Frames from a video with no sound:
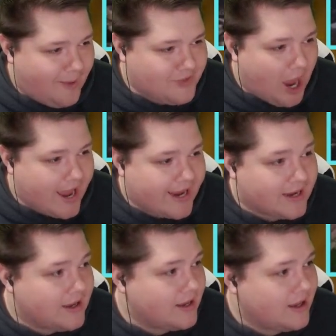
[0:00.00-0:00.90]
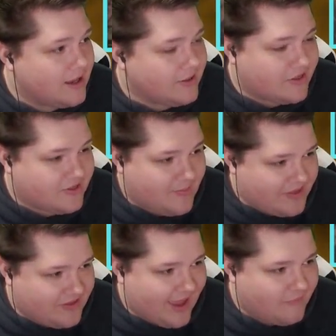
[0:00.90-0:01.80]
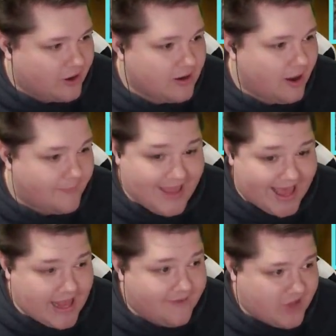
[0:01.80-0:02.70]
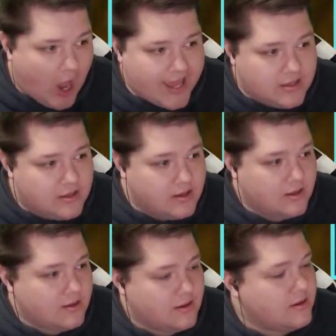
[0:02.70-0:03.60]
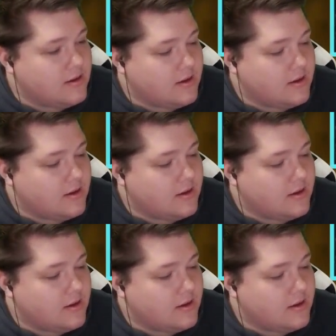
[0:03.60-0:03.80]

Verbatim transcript: I'm dying. This and is the best thing ever. I'm dead. I've died. This?